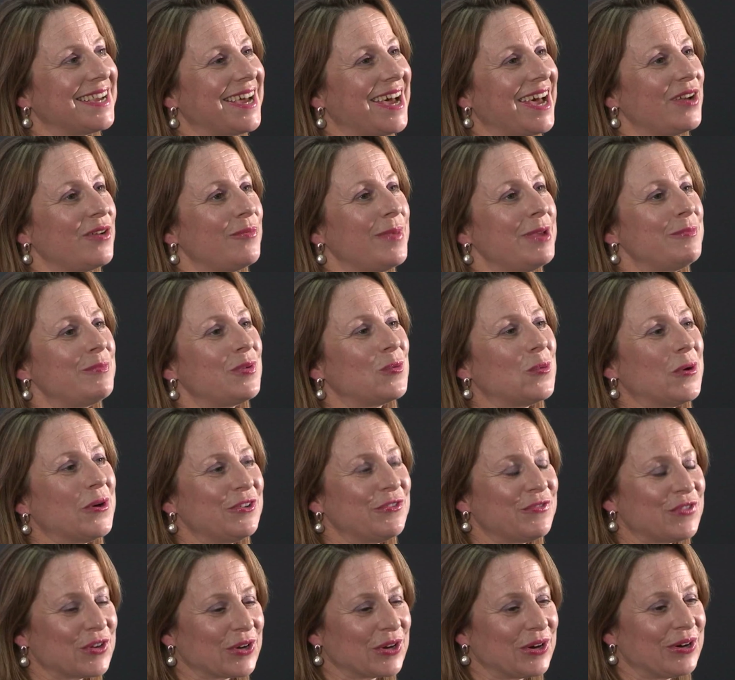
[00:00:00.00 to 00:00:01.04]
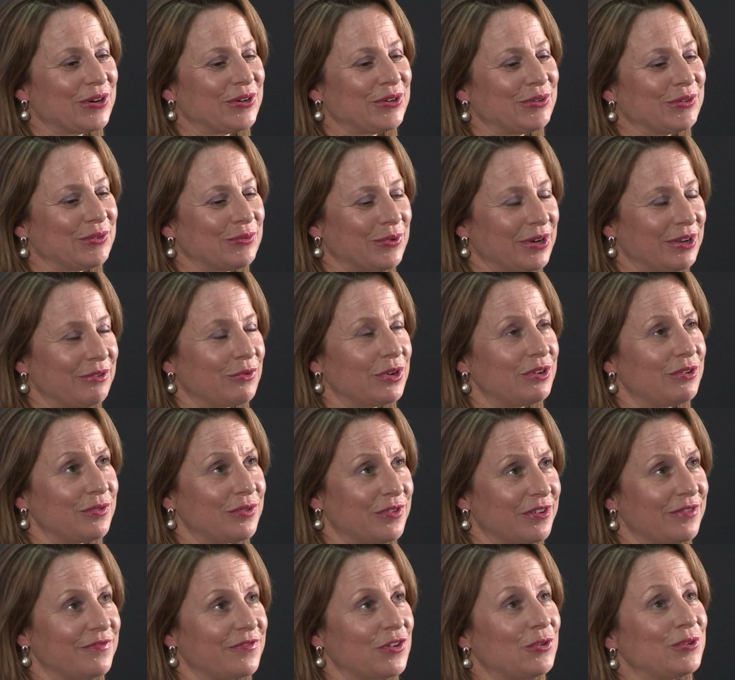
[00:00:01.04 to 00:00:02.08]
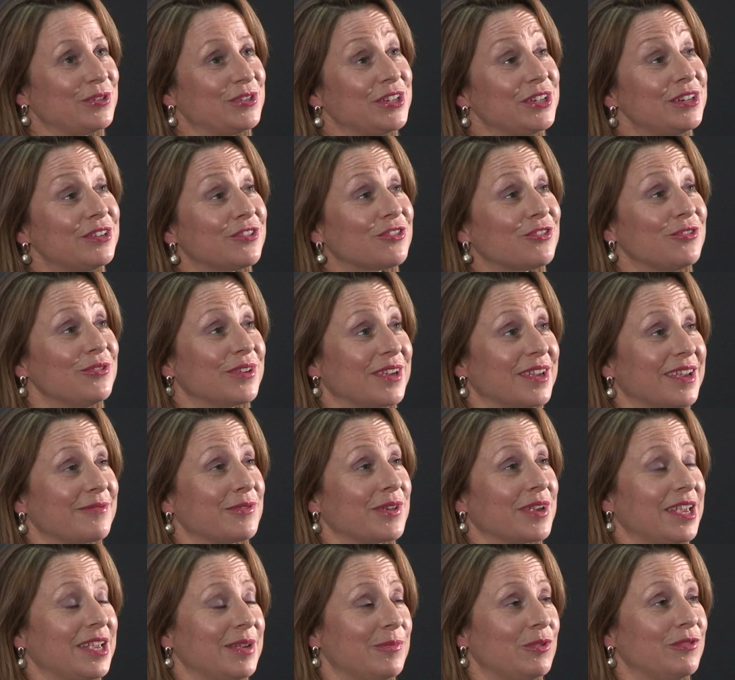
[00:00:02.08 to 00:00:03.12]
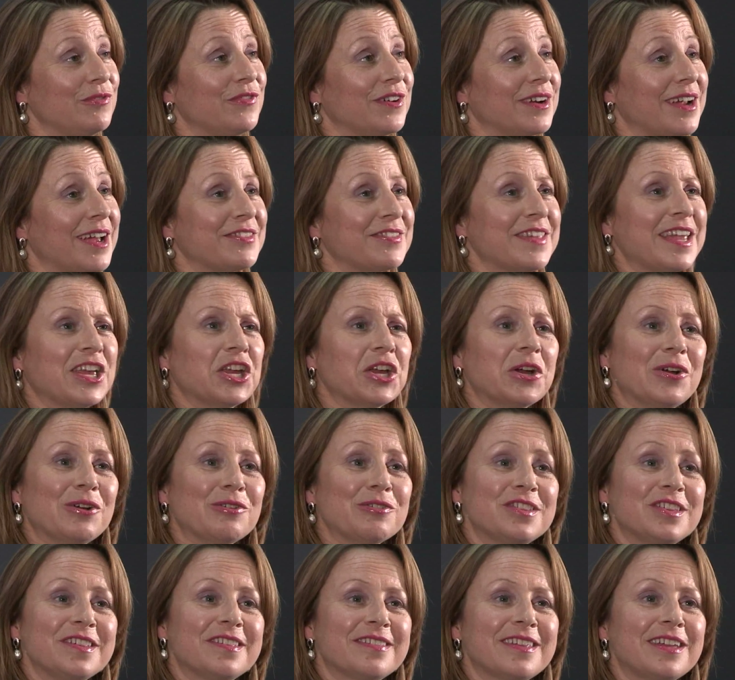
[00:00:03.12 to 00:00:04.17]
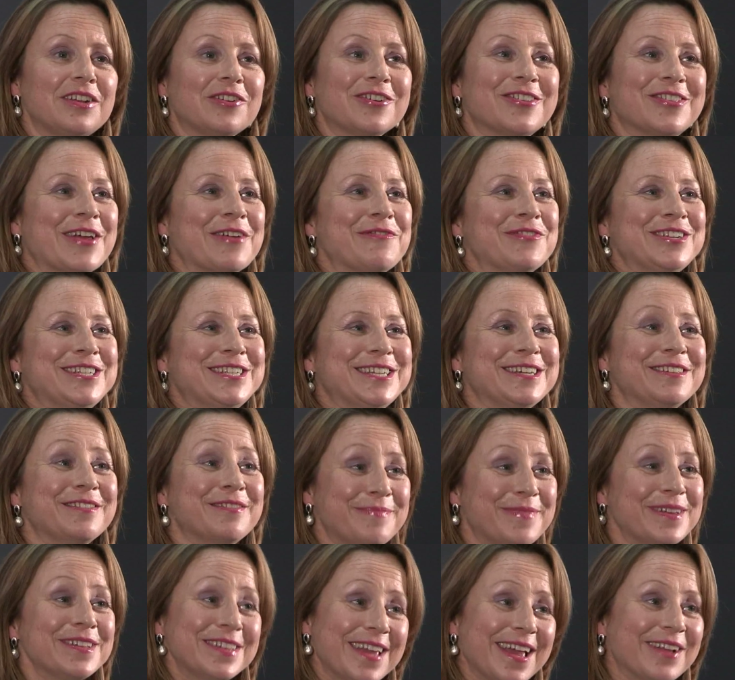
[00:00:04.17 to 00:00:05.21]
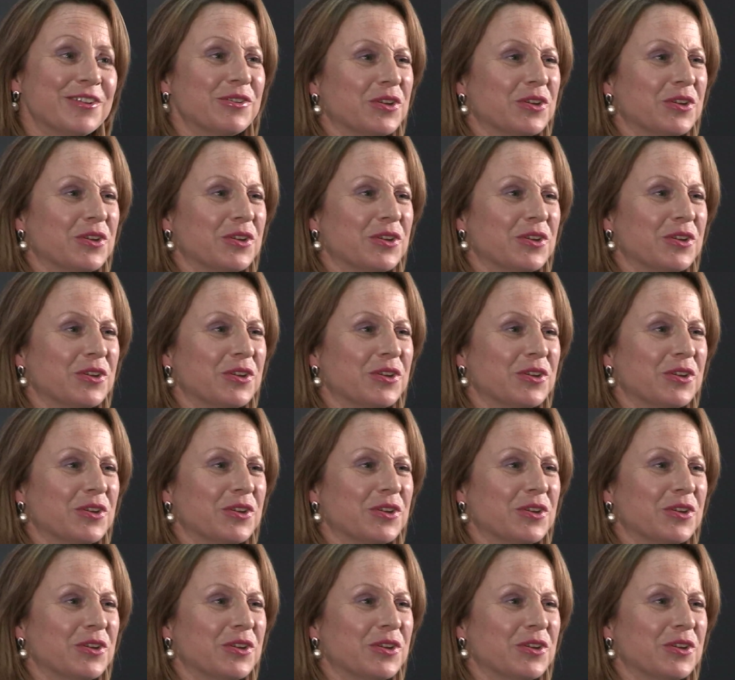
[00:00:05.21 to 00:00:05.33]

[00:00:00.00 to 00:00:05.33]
I remember one of the volunteers who came over, I say girl, she's in her 70s, but yeah,